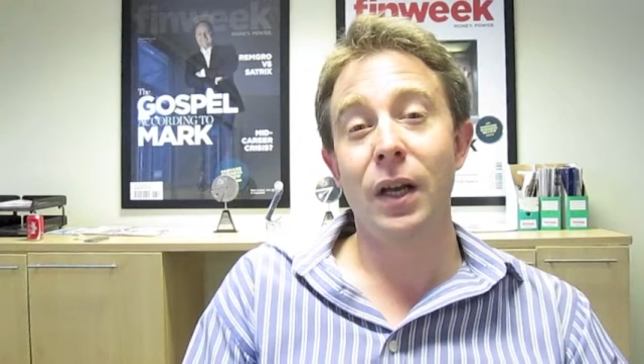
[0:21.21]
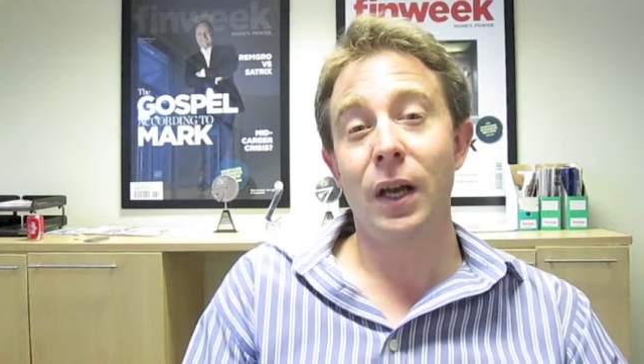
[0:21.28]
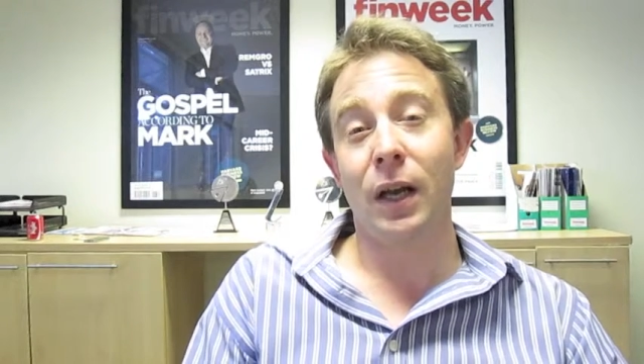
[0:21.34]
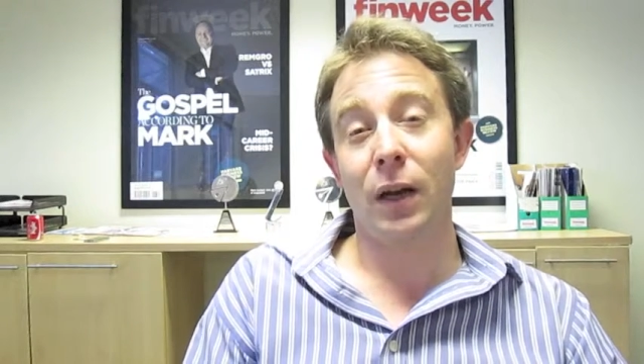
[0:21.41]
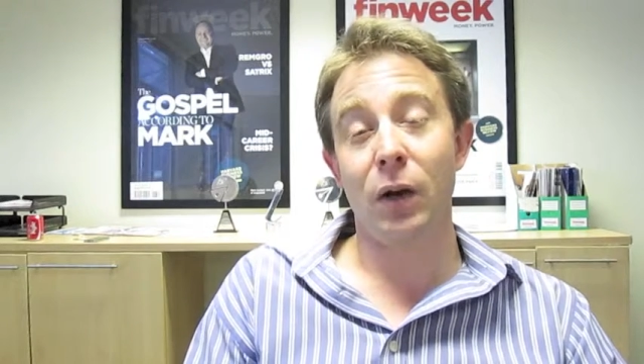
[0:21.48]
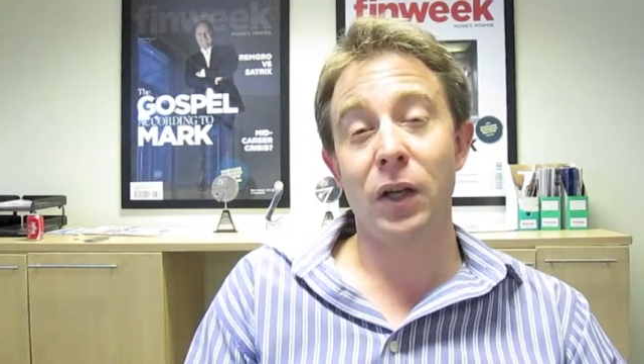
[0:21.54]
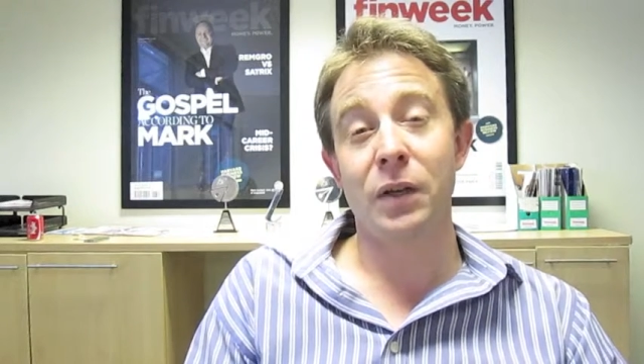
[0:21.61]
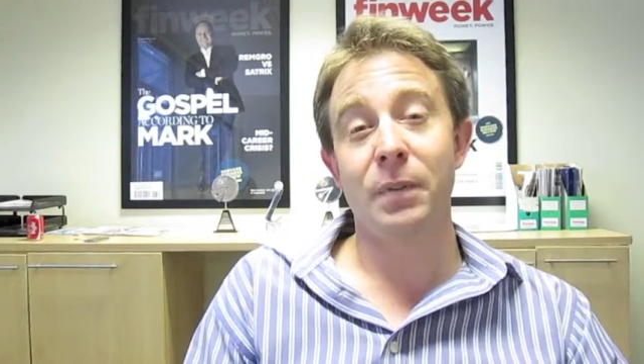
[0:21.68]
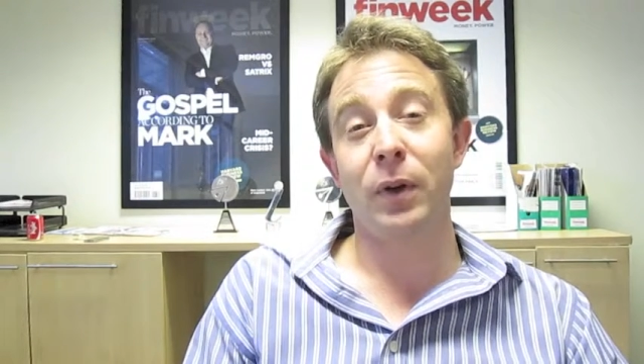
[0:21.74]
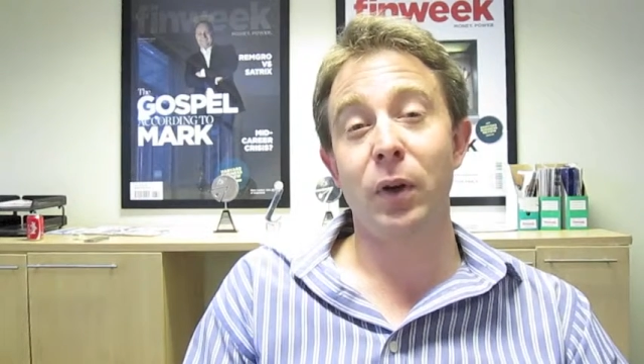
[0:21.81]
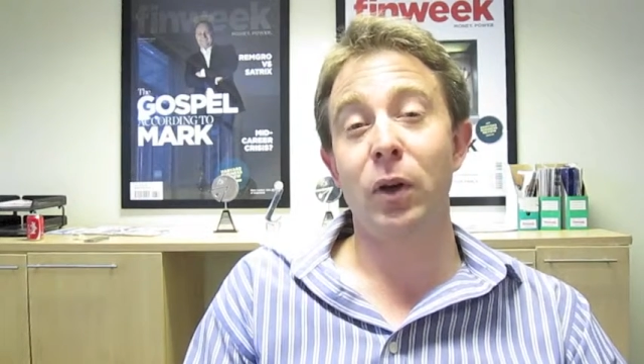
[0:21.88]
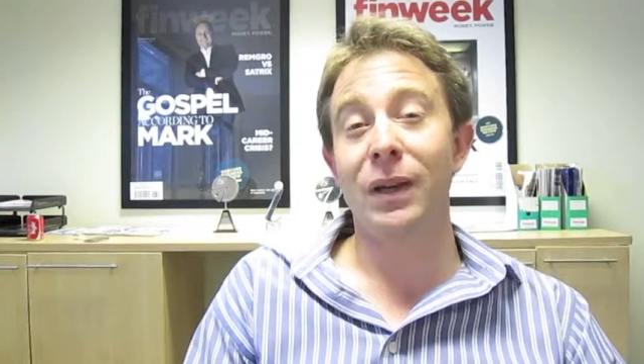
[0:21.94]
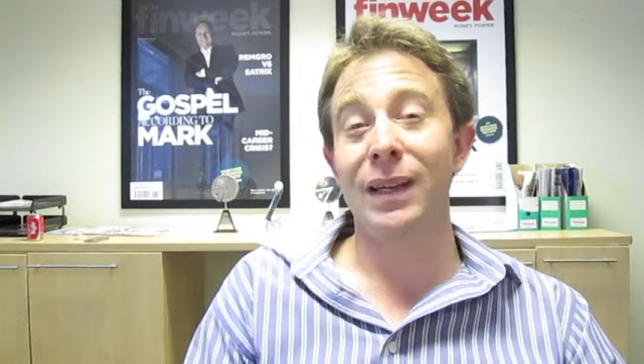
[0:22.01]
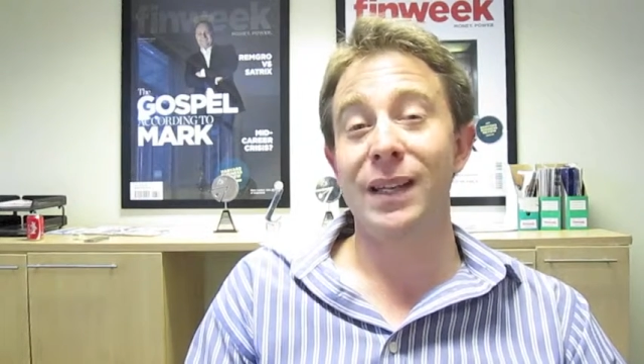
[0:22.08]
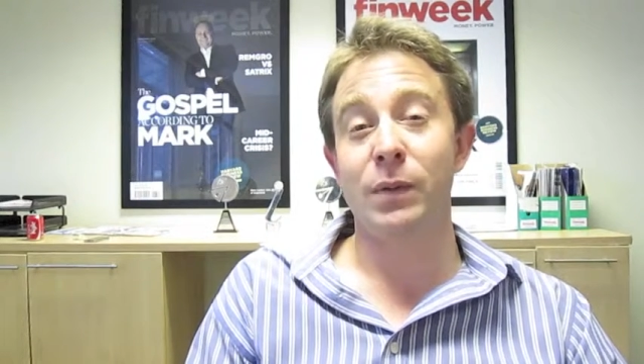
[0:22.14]
And last but
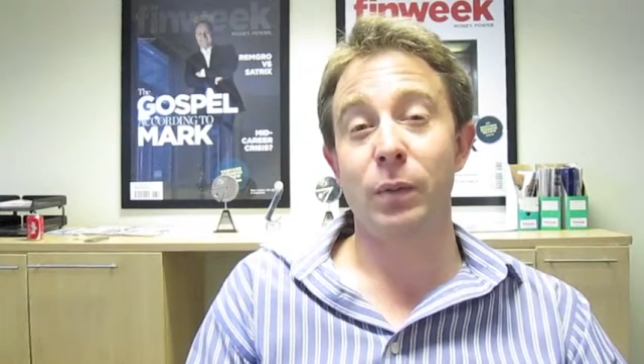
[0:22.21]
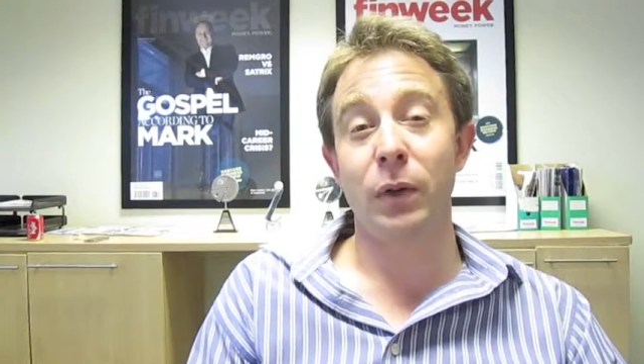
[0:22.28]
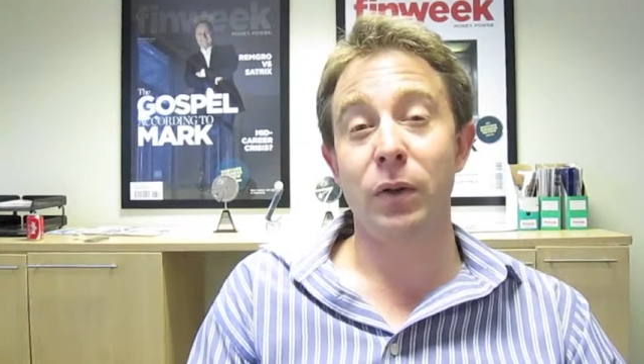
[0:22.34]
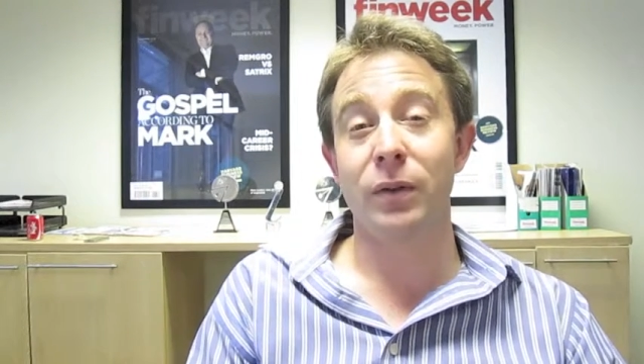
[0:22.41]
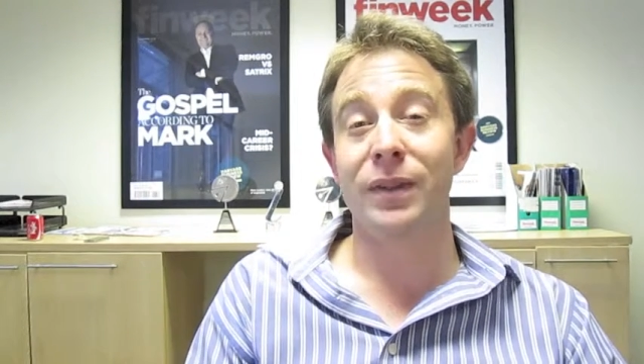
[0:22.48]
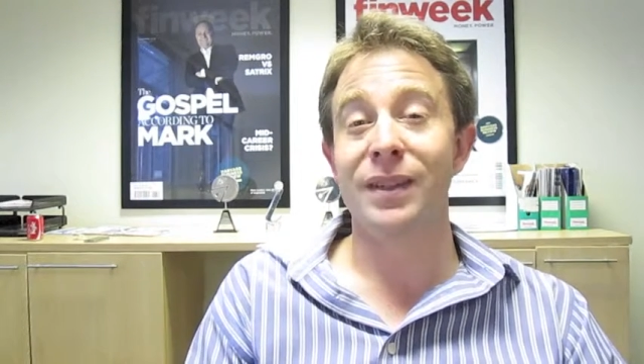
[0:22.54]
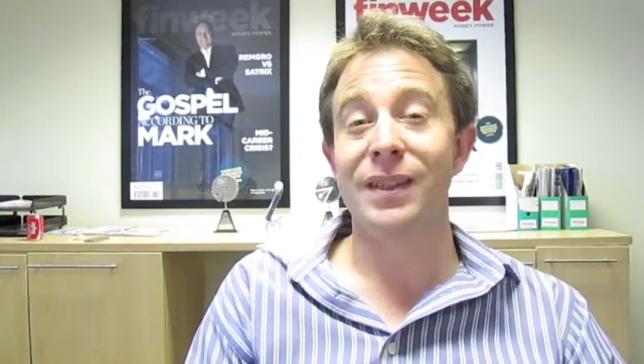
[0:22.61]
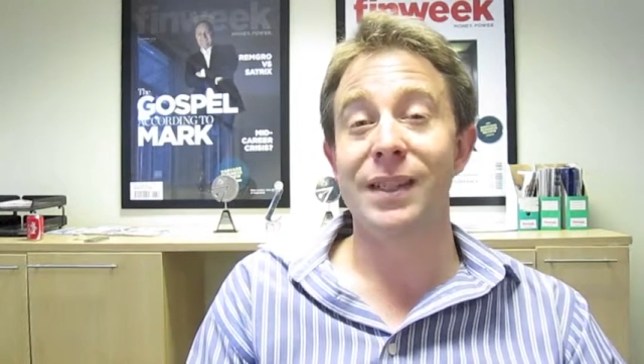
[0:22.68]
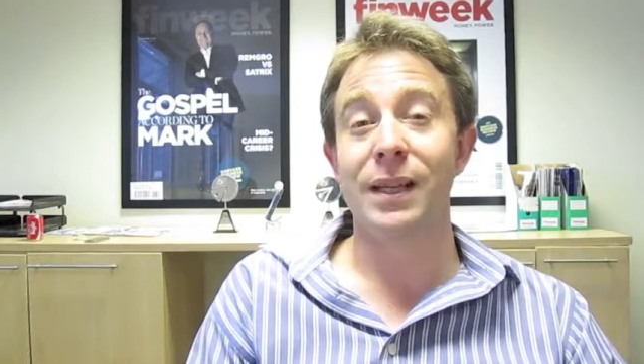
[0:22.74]
not least, we looked at the